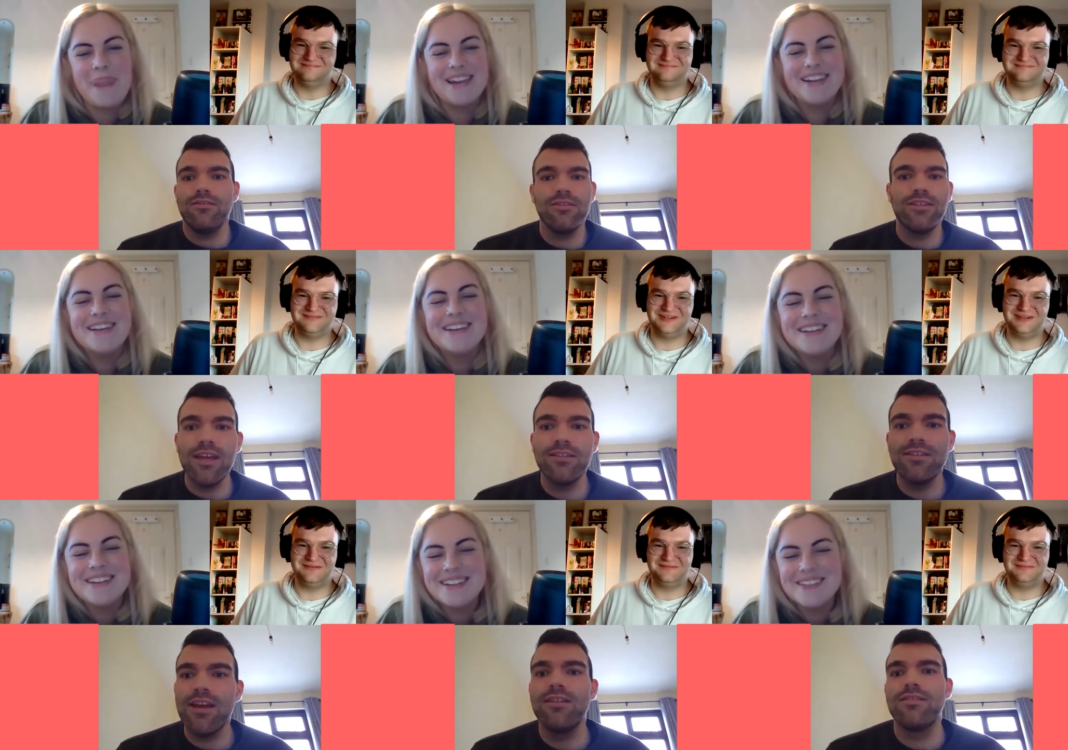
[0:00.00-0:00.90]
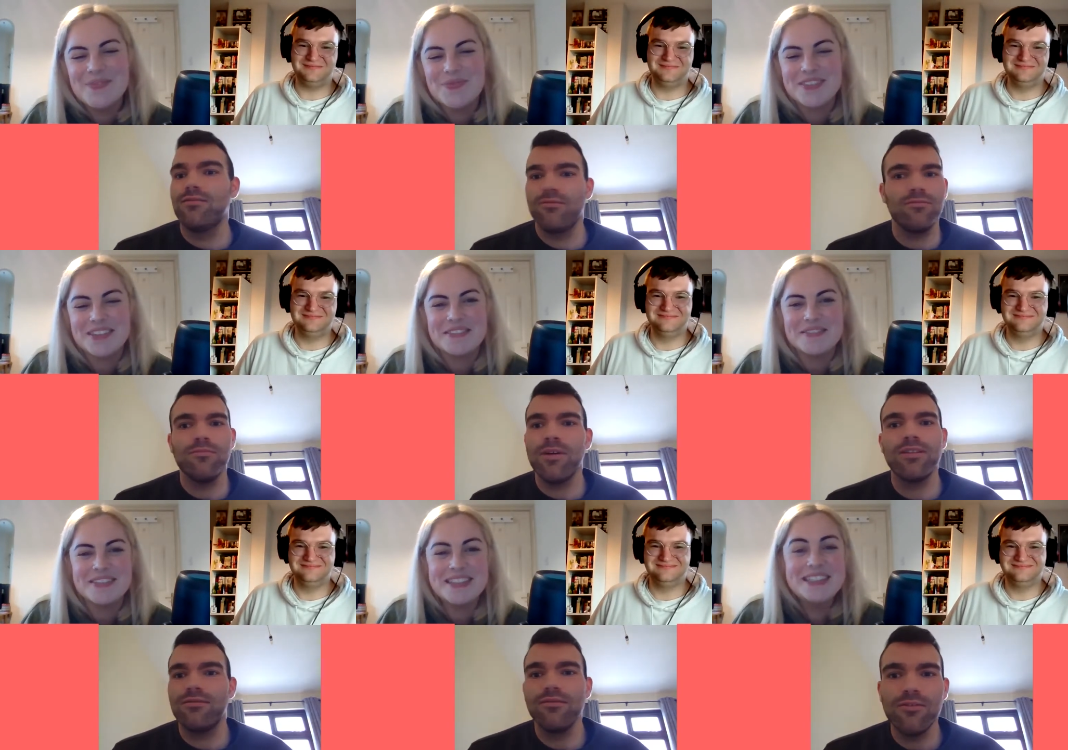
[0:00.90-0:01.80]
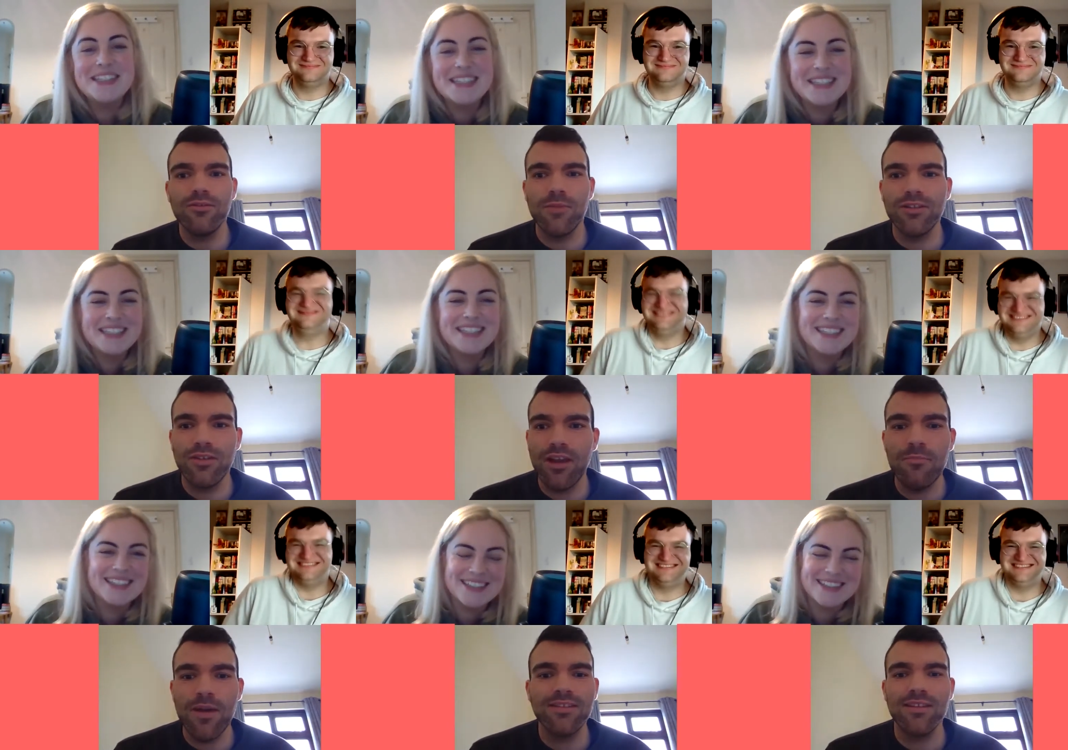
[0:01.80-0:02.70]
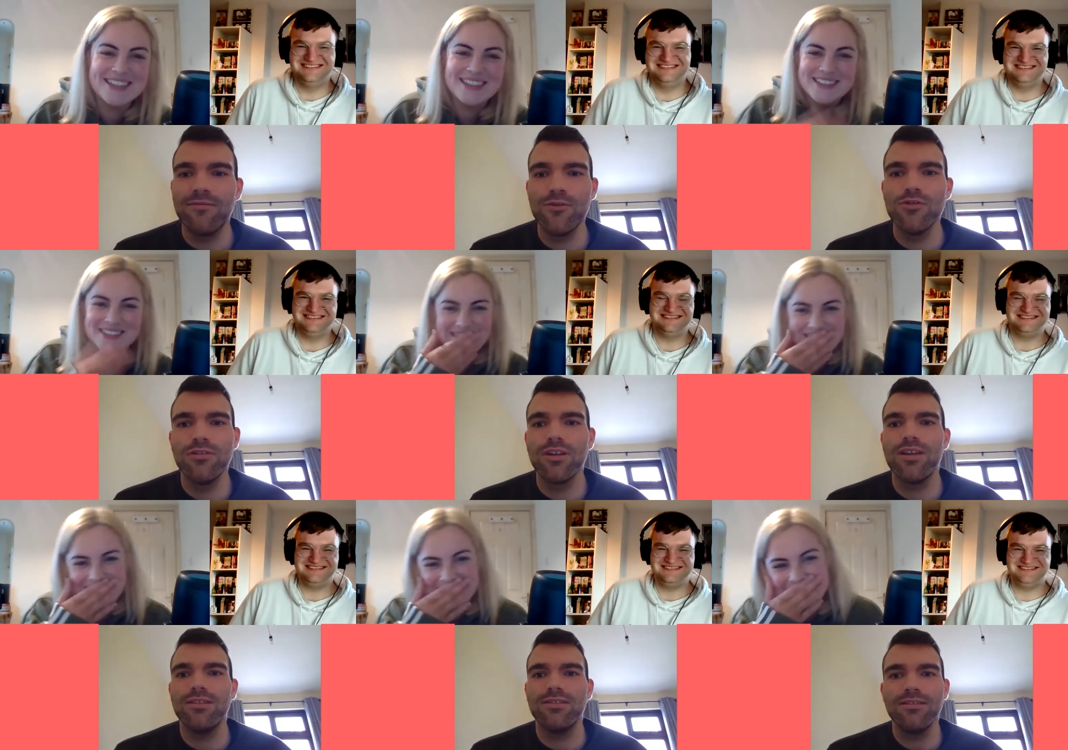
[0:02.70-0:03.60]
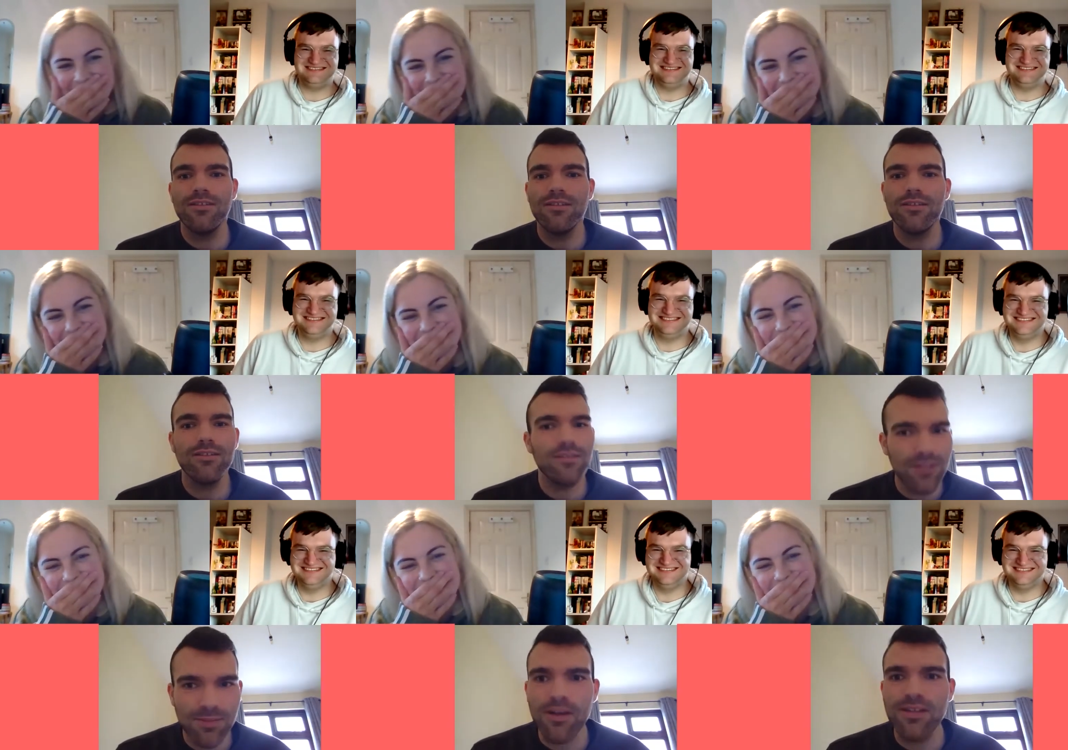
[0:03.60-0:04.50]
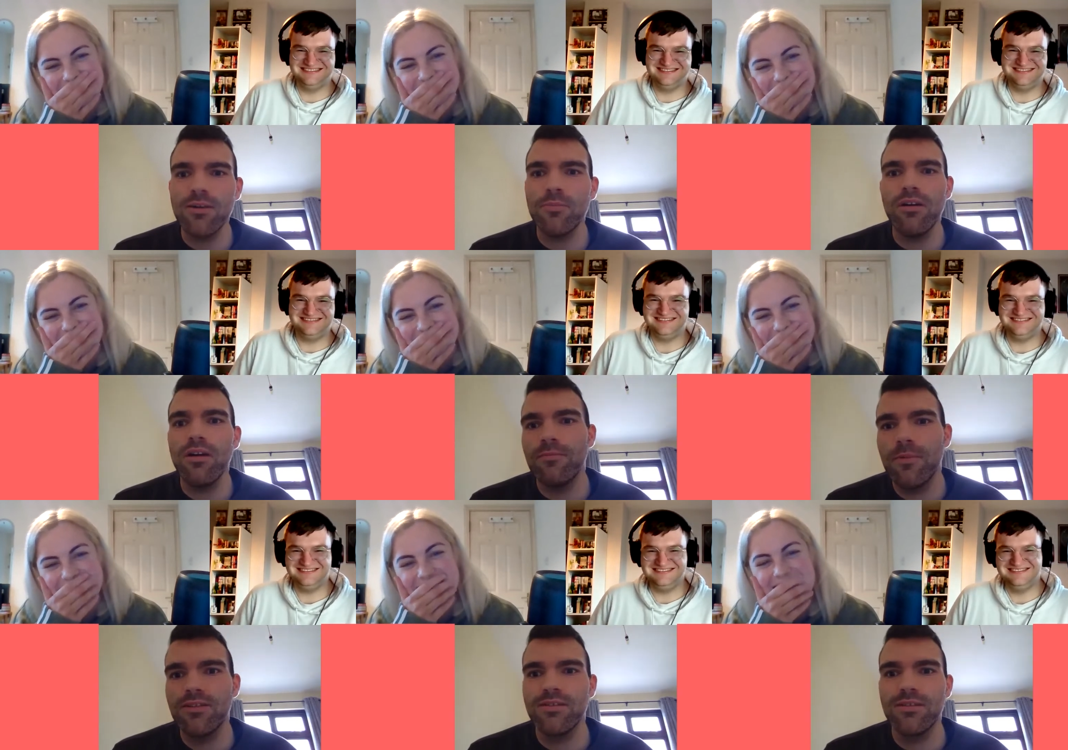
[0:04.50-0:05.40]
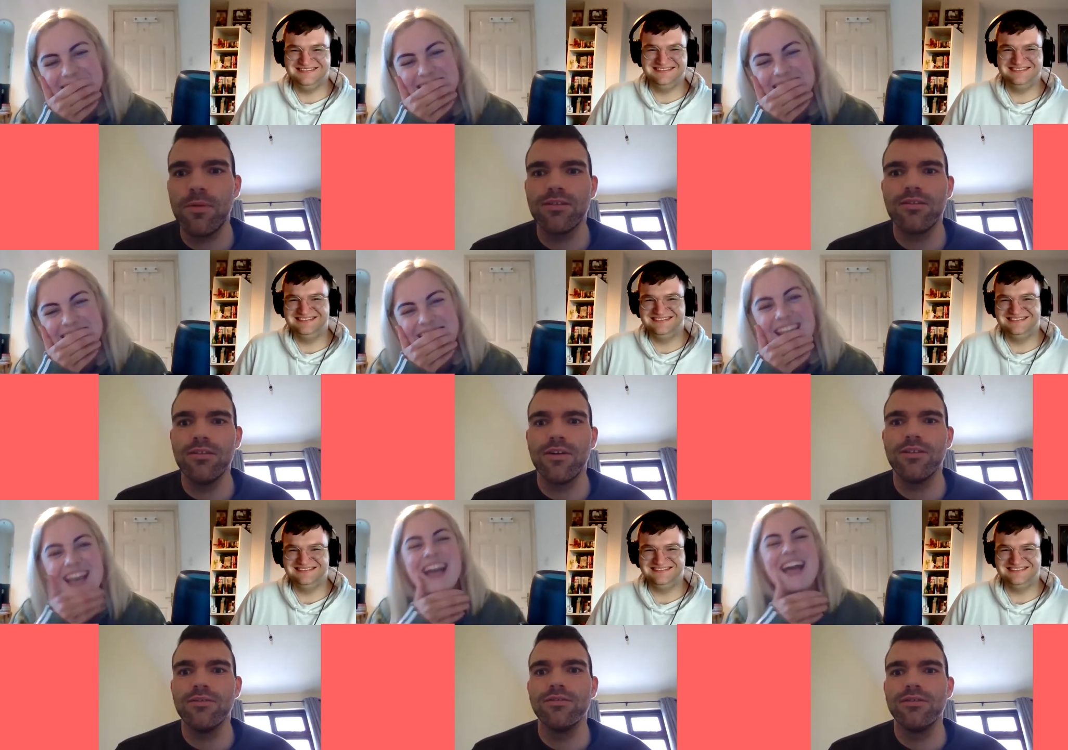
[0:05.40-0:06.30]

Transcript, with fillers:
Speaker 1: the Day of the Dead ma to get Mexican food nurkins spice up your life ma there's some spice girls father